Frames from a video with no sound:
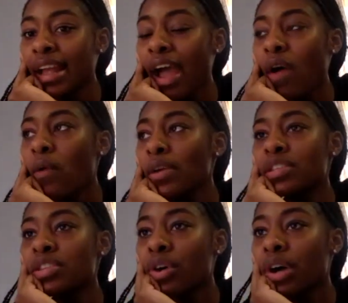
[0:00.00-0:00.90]
And I
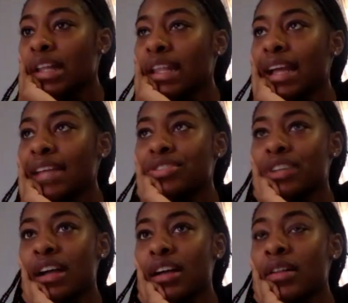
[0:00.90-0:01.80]
always thought, like
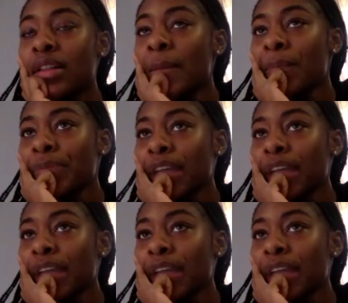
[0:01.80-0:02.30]
as a child,